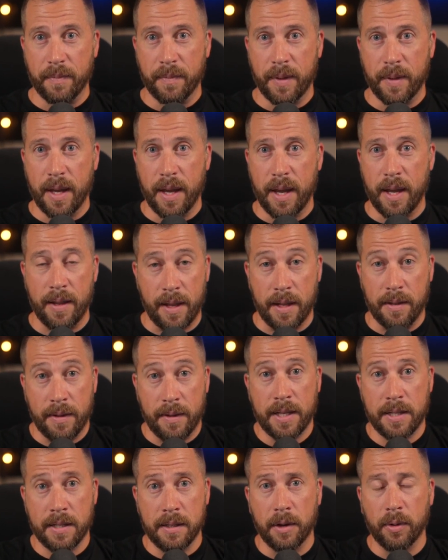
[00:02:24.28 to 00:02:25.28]
And
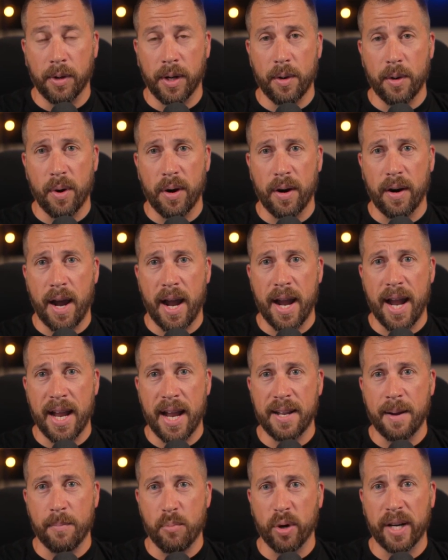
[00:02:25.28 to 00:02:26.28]
that's literally where I
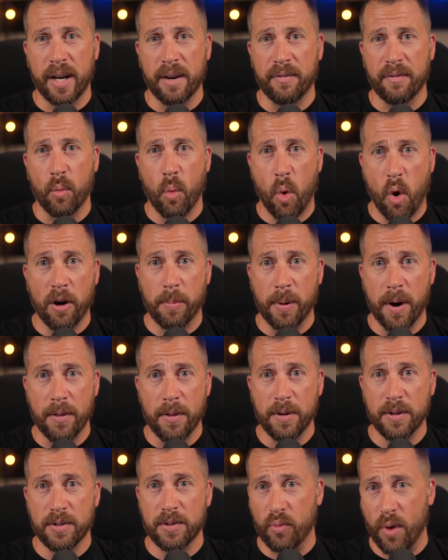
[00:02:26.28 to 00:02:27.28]
end up working for Warner
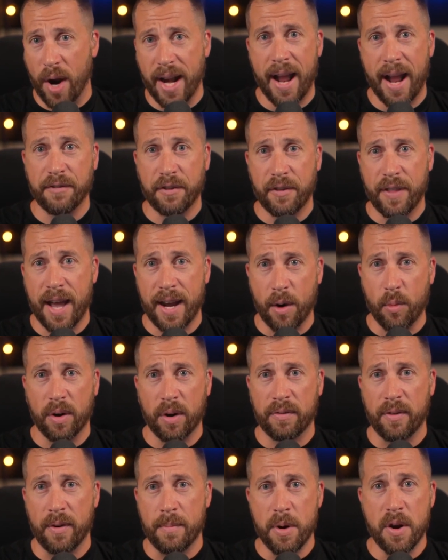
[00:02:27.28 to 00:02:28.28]
Brothers. Right after that, I worked
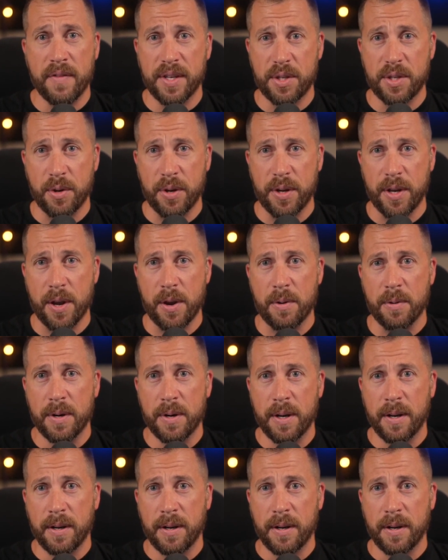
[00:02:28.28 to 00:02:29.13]
for a movie studio.